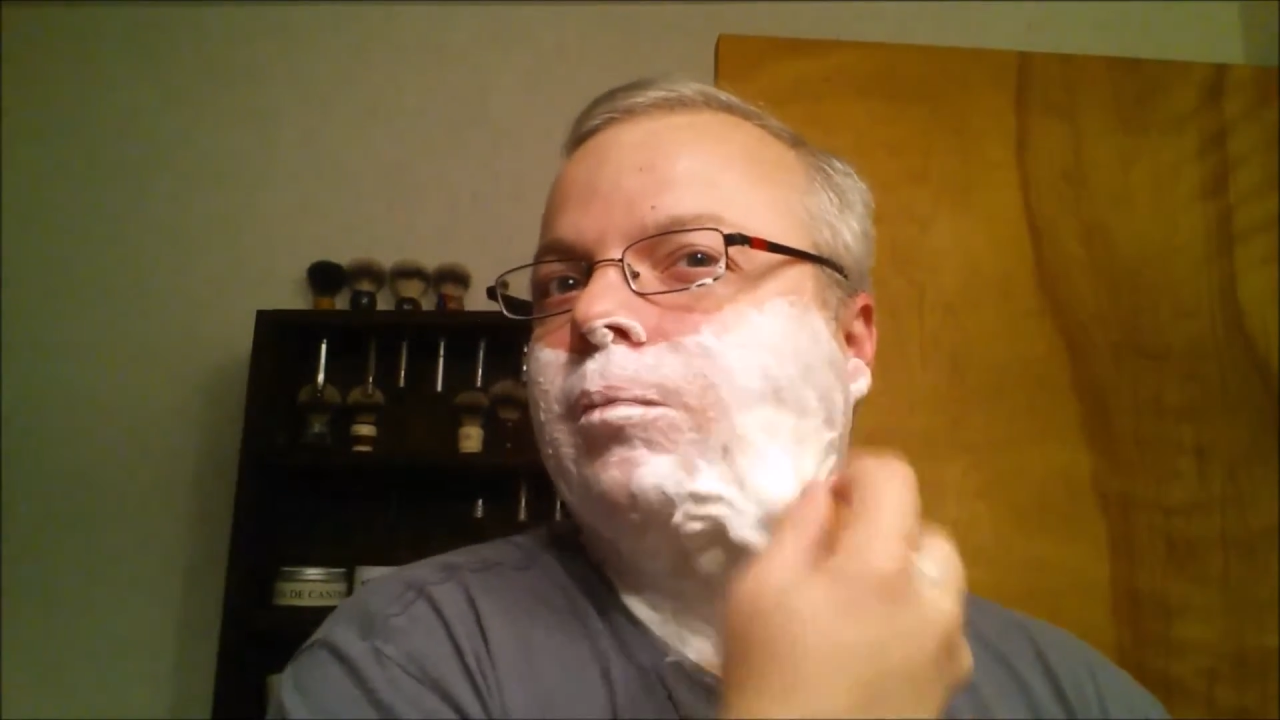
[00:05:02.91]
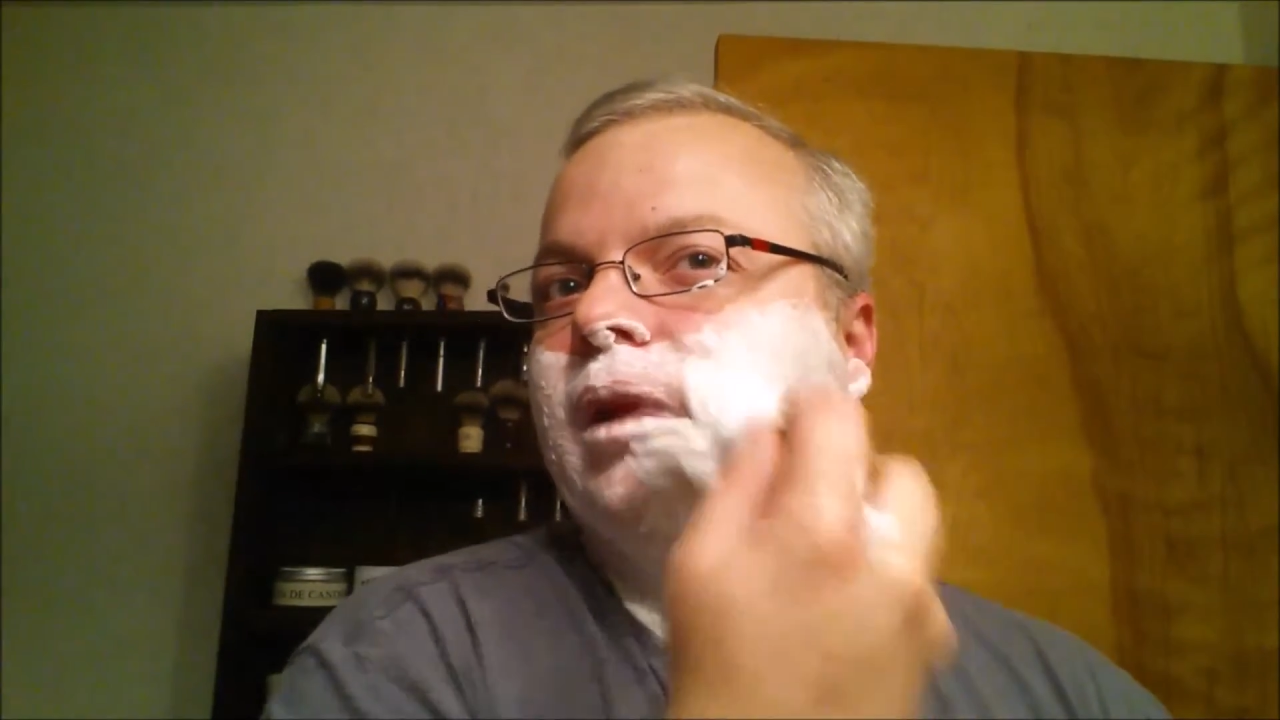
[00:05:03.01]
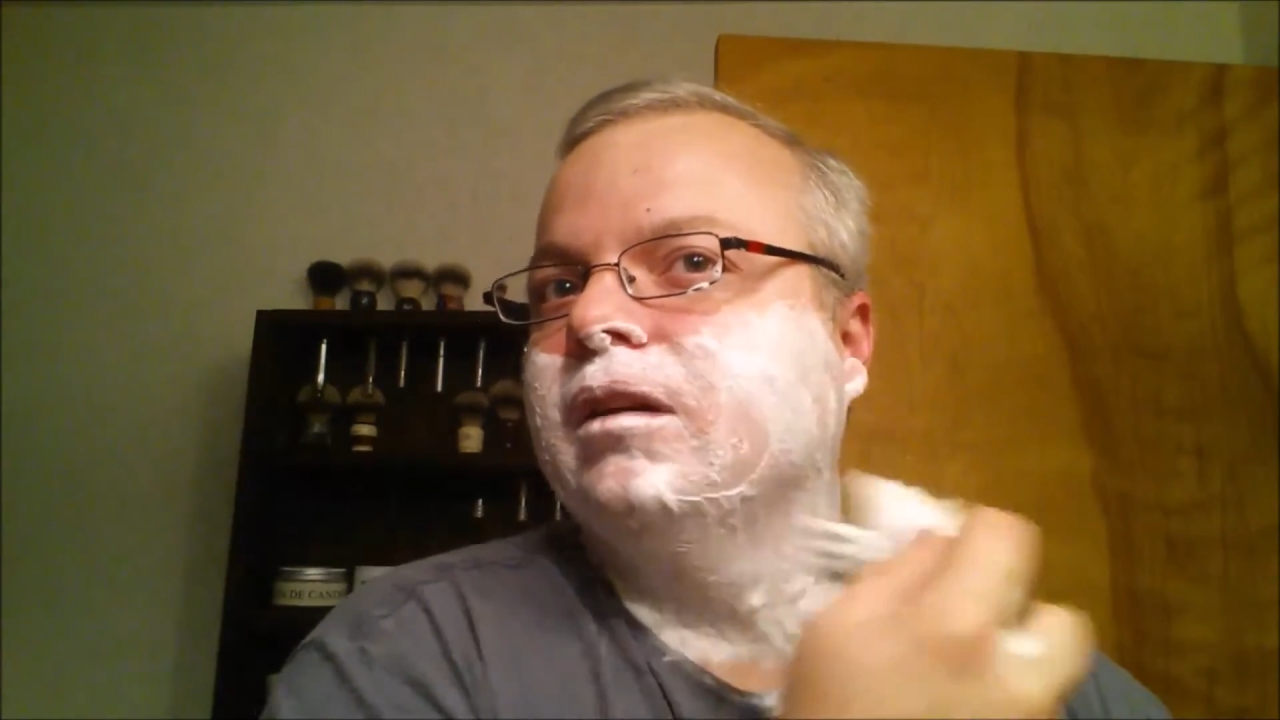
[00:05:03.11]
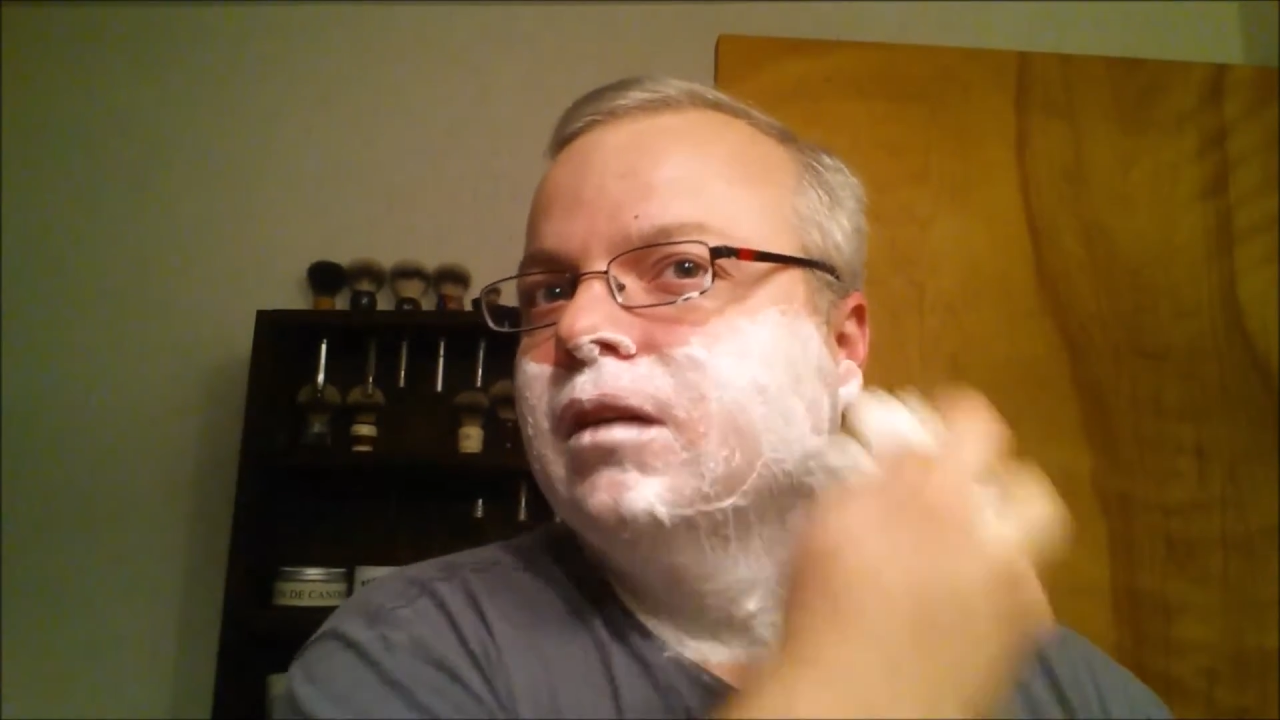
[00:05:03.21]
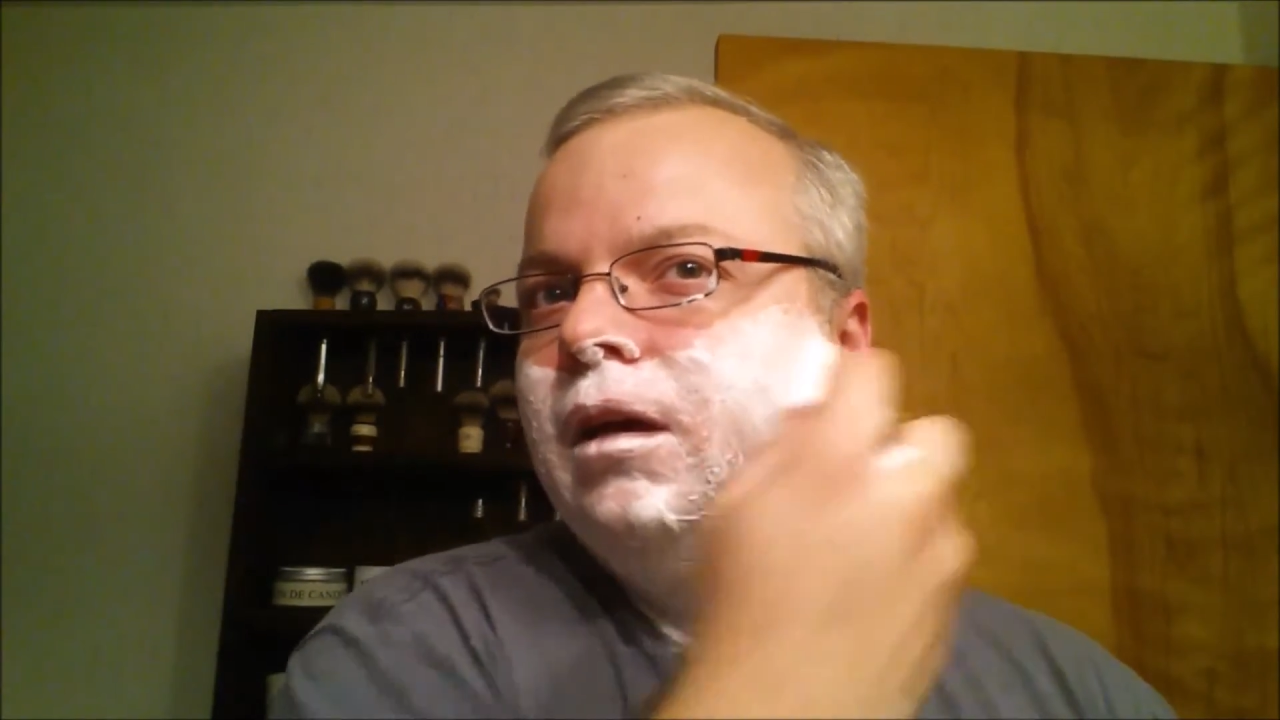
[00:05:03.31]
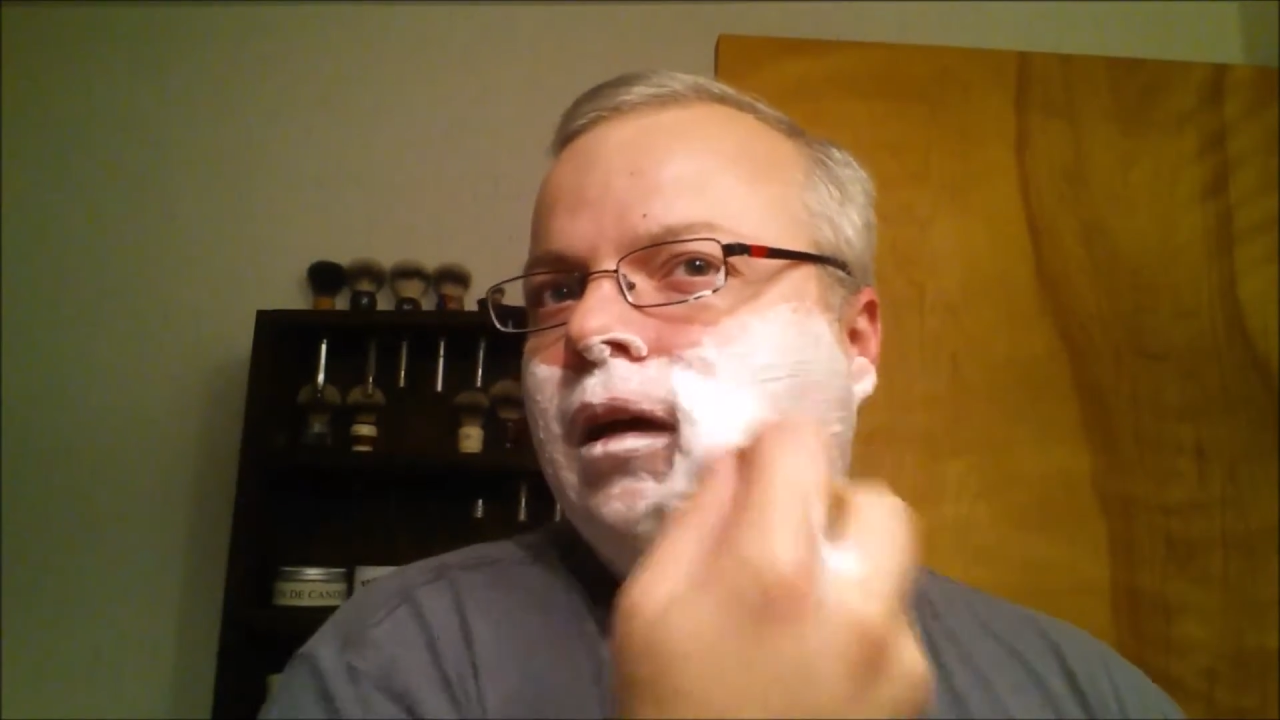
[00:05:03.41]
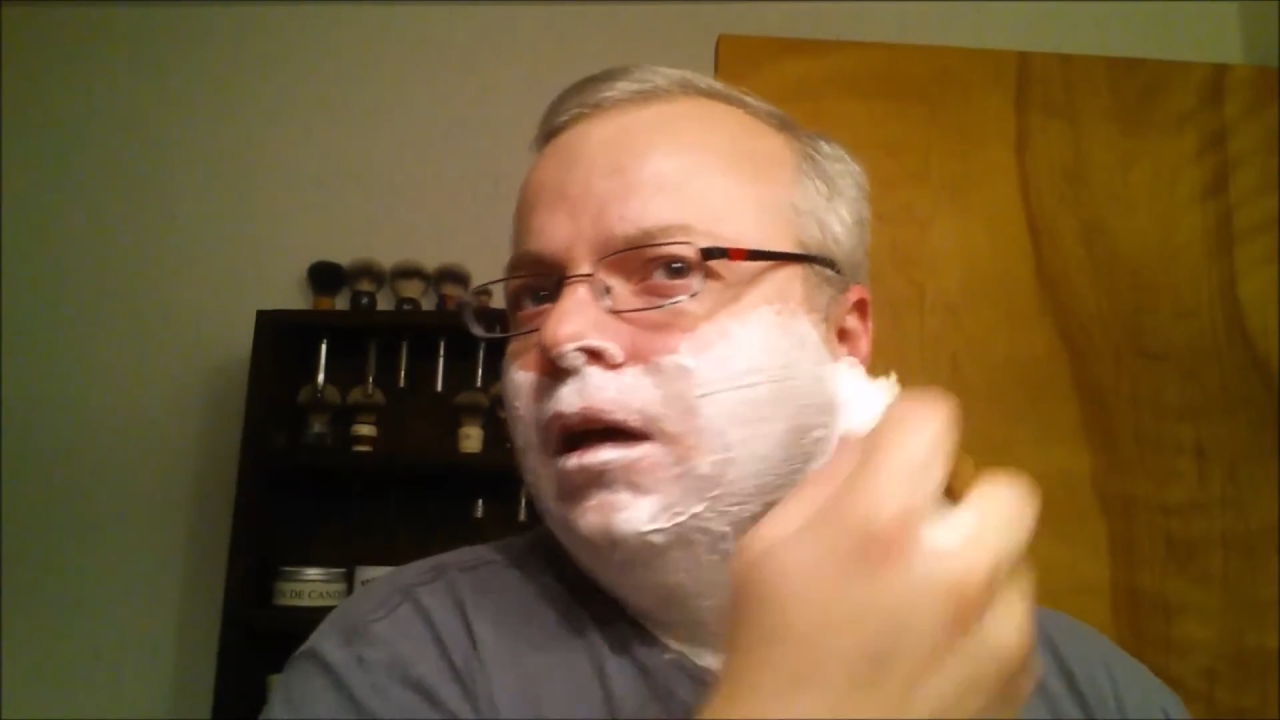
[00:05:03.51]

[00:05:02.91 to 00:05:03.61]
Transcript: place,